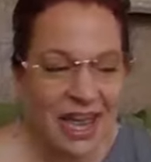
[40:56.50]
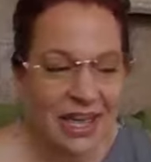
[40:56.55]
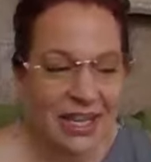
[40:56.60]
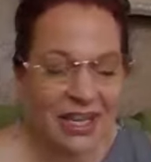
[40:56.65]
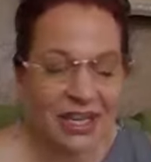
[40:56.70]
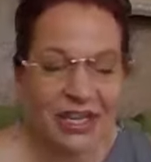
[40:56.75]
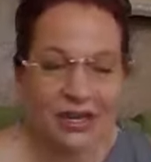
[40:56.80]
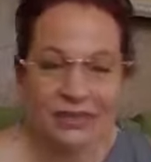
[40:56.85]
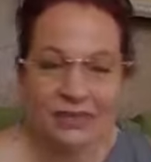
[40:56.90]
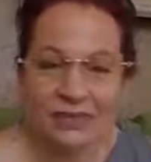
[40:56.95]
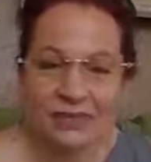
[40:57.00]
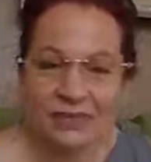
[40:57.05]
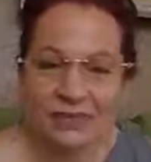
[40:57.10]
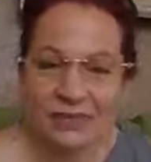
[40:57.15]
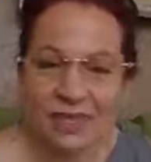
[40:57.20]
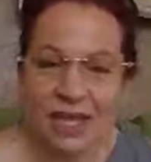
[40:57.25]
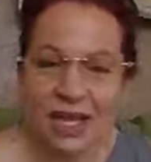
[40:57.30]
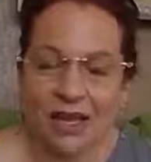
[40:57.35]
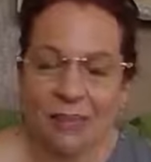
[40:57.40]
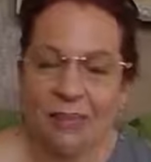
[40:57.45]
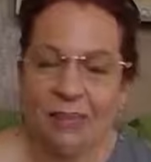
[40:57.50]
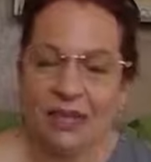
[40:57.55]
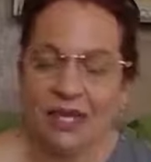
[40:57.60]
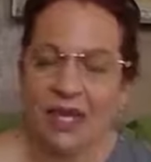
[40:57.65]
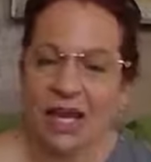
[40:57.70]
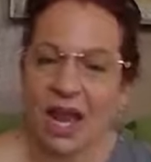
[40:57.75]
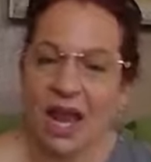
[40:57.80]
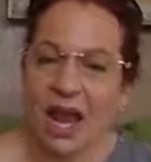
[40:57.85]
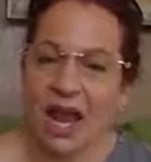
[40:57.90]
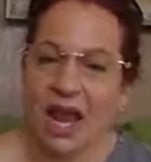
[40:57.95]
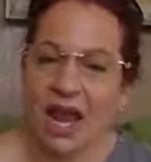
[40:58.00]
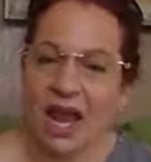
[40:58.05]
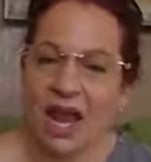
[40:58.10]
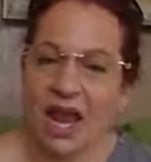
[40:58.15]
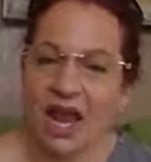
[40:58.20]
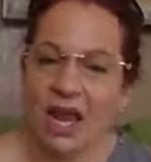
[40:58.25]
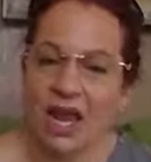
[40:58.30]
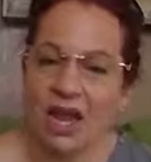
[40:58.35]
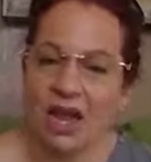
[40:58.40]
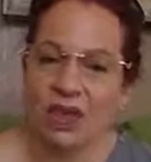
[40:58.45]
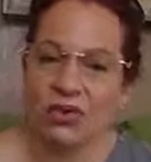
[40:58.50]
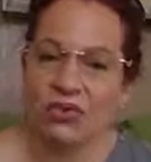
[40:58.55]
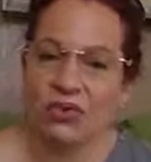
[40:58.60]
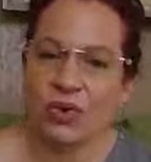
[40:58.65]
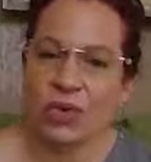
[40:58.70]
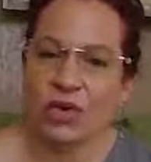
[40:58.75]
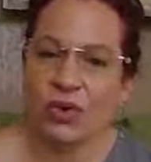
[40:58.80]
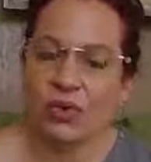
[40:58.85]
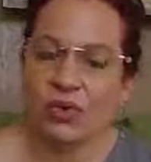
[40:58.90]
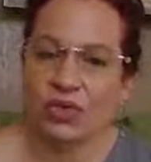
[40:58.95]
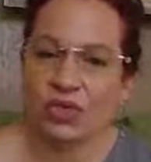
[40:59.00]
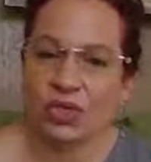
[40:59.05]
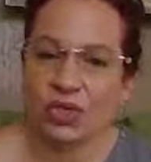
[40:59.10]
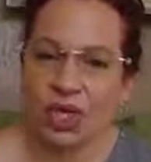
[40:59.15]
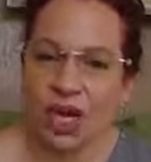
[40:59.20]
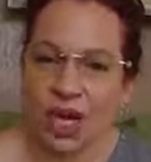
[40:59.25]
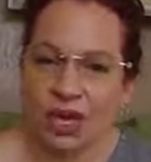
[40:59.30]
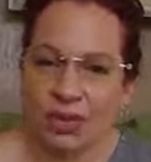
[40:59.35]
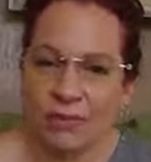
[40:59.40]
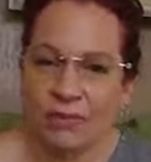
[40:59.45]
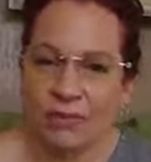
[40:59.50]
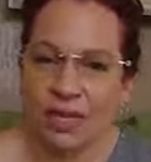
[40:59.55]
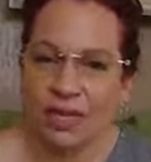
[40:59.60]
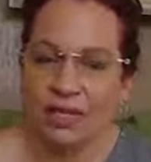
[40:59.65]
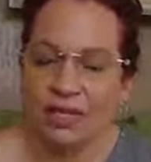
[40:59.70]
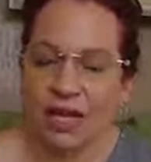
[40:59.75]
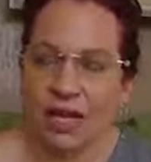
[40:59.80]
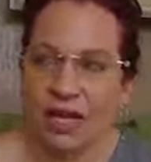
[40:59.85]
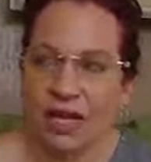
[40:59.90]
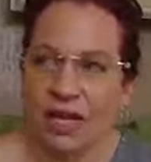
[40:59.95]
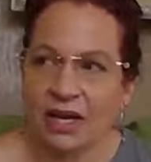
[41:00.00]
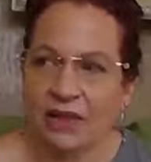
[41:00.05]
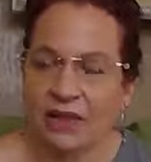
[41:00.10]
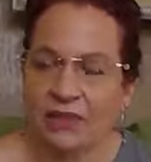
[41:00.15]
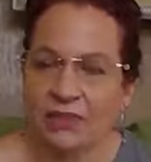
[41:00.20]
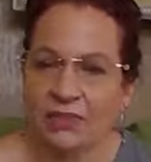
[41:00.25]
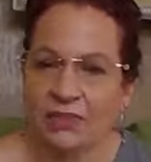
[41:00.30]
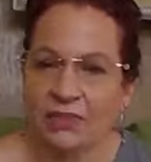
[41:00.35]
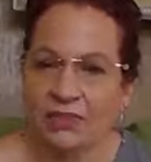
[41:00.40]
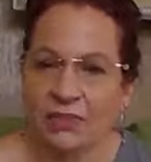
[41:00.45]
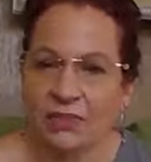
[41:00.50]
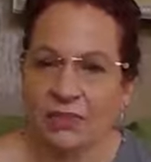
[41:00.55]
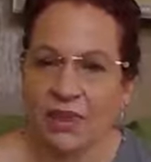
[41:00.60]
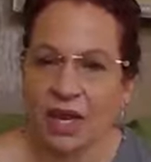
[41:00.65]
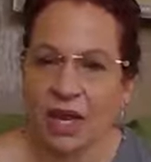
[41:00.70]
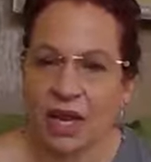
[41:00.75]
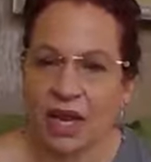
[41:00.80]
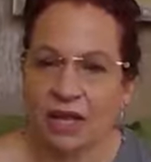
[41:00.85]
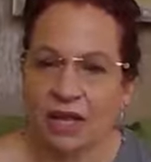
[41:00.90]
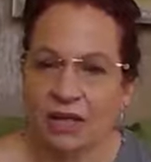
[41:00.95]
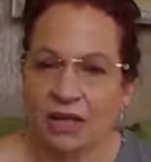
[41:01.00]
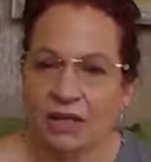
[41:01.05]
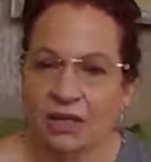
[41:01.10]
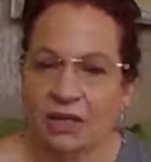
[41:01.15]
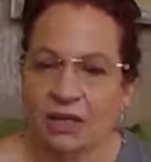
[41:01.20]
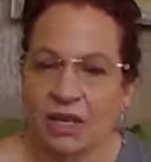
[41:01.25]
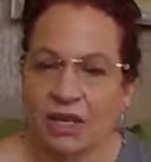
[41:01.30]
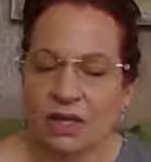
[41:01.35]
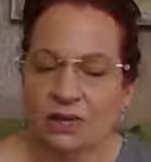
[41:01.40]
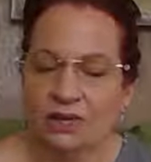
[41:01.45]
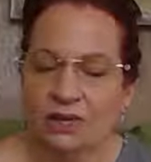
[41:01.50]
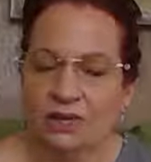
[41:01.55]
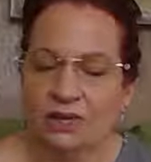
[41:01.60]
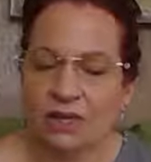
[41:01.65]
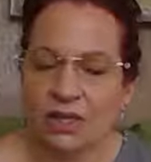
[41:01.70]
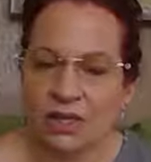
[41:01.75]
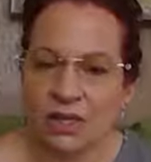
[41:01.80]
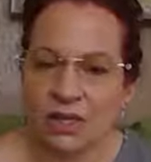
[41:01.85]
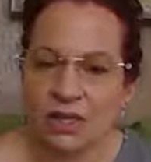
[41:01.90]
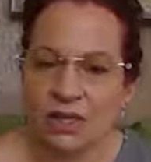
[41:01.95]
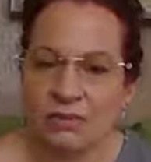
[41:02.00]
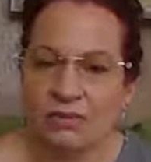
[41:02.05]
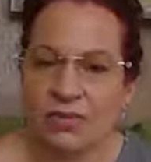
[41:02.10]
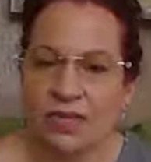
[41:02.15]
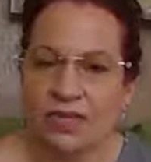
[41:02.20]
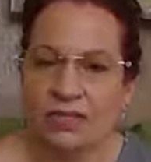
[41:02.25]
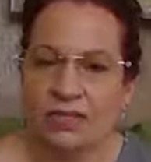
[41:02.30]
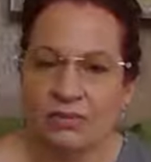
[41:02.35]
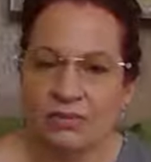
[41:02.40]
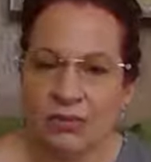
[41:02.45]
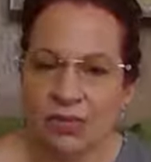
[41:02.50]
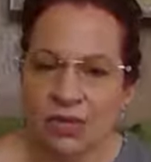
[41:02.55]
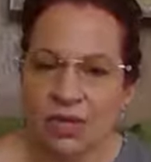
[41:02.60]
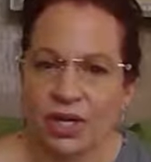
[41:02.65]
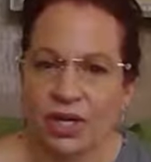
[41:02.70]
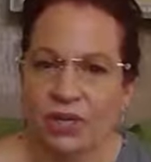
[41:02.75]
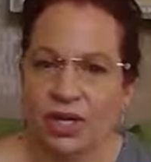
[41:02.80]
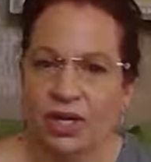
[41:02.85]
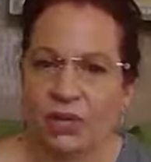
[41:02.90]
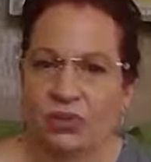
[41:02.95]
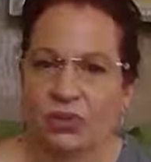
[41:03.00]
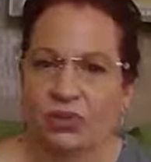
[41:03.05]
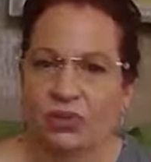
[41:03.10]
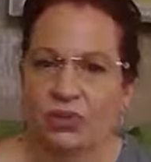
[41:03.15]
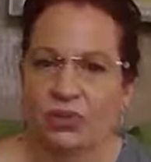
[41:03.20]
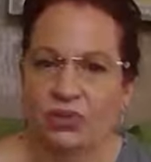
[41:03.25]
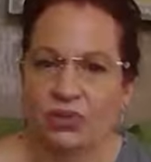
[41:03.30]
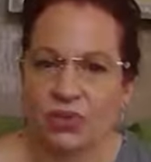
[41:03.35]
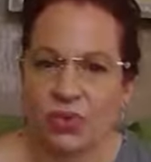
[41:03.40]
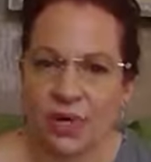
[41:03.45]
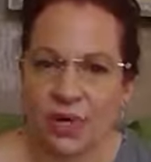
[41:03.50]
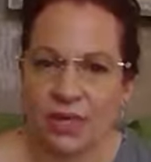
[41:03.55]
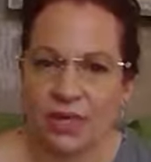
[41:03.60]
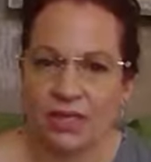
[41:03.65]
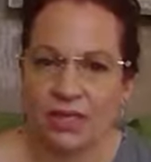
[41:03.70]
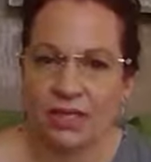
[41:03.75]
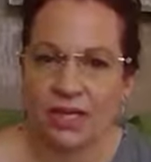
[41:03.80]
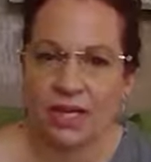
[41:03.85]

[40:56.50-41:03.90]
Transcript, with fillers: and um, but I I also had a check up my I had a I had a, a, feeling in my spirit that it was right,